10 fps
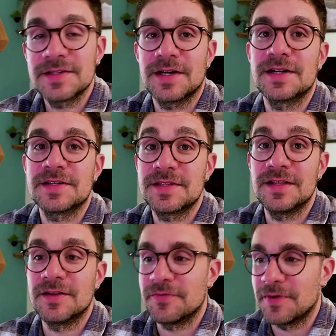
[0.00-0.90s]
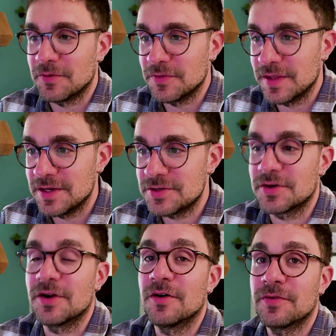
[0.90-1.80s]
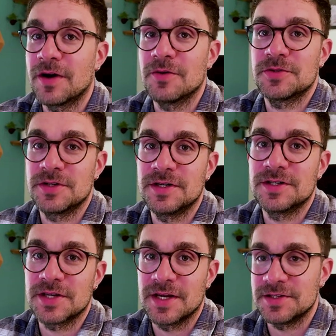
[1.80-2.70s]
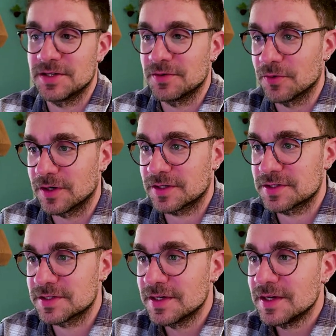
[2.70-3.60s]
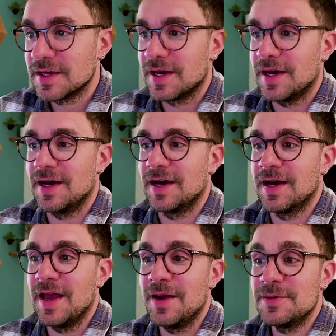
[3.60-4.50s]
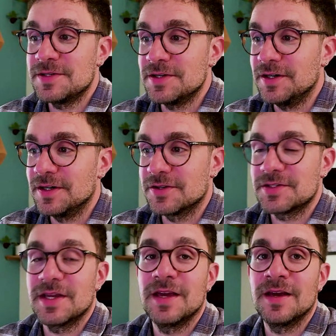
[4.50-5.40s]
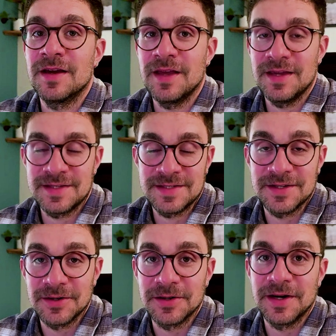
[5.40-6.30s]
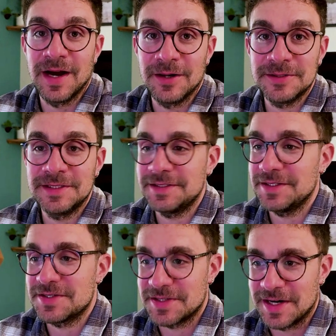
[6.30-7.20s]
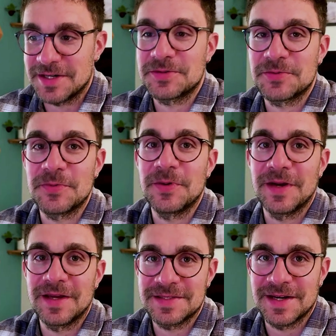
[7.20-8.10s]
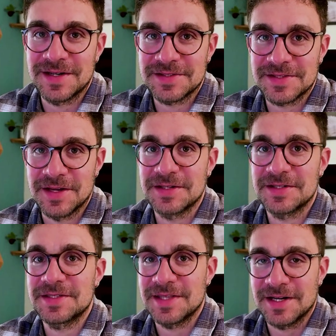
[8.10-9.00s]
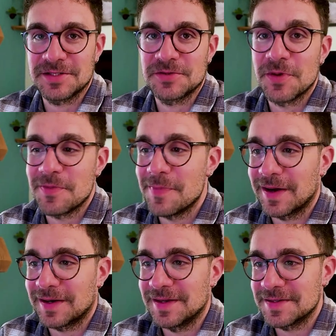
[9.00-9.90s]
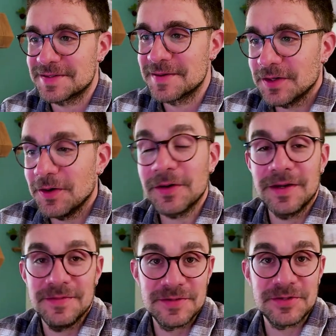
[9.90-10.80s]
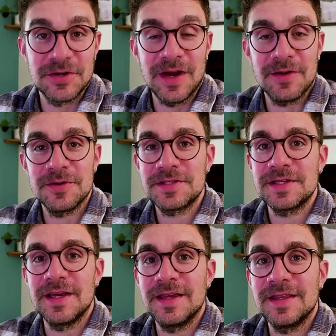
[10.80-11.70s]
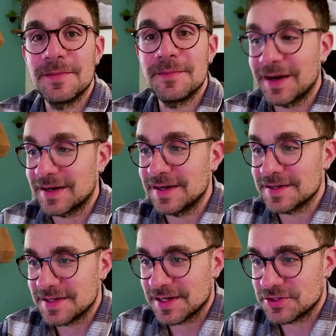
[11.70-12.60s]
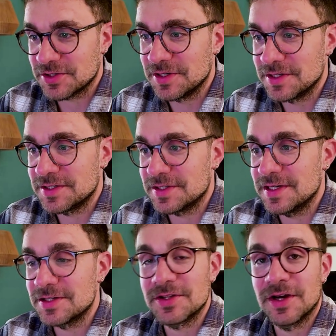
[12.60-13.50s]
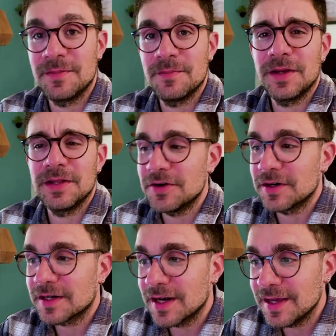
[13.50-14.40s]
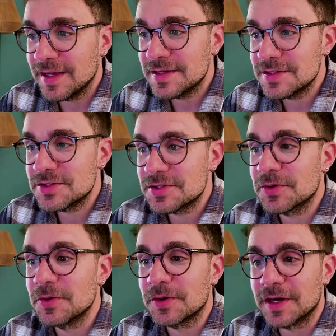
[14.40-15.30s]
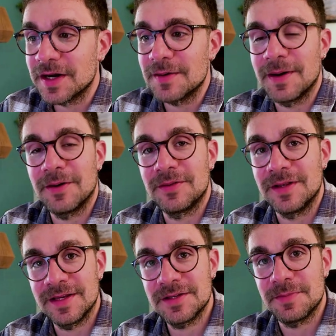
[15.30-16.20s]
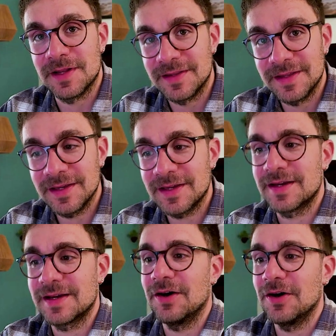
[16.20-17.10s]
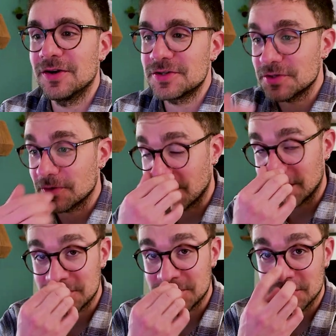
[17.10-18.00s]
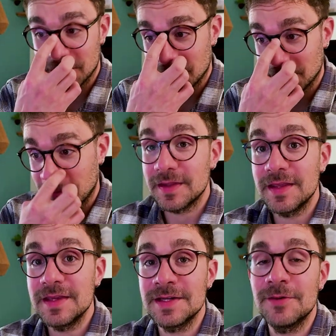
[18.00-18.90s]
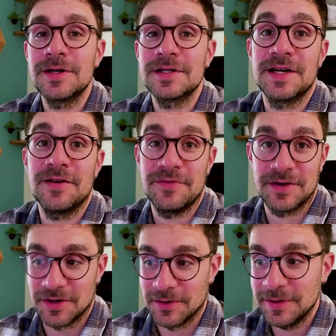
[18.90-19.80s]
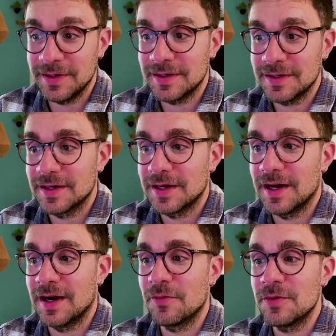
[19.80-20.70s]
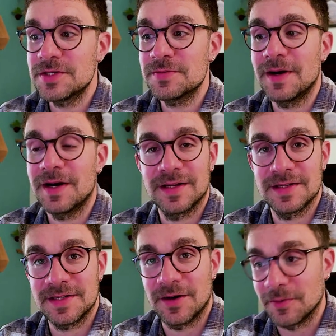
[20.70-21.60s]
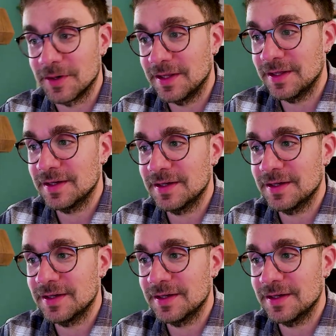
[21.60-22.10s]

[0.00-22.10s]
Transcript: are still the foundation of how search engine works. Every serious SEO audit starts with backlinks. Okay, so I would say the backlink section is done, but your clients who care about link building also want to know, is our traffic growing? Which markets are winning?